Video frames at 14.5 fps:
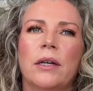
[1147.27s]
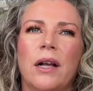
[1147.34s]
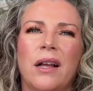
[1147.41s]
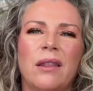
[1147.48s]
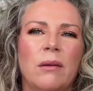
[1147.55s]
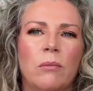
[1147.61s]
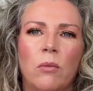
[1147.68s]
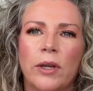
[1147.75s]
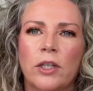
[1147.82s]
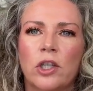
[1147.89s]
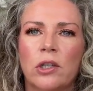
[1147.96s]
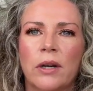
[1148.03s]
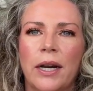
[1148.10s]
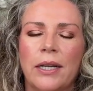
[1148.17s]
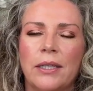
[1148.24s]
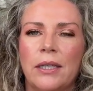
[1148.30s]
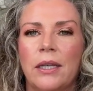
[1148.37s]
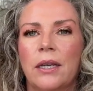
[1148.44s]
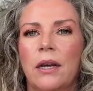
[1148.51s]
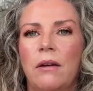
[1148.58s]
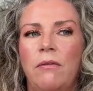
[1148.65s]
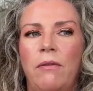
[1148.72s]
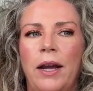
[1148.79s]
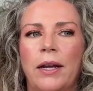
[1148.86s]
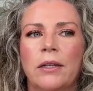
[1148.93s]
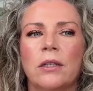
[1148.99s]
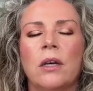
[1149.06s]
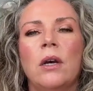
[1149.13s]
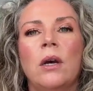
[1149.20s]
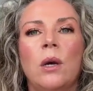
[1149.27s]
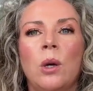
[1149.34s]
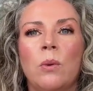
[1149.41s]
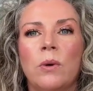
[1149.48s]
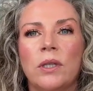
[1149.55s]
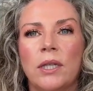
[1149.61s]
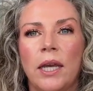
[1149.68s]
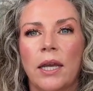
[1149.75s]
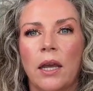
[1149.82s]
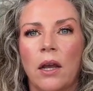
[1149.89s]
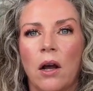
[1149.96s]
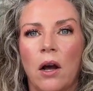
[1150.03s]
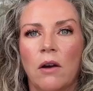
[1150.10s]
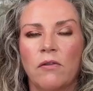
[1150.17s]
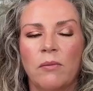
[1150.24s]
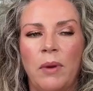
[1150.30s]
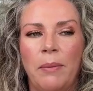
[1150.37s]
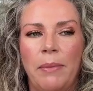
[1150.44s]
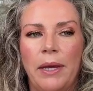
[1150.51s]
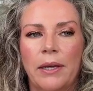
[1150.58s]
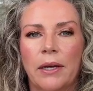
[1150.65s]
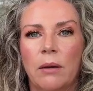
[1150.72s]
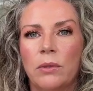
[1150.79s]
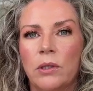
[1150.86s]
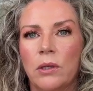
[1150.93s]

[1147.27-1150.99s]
on the moisturizing effect with taking off my makeup.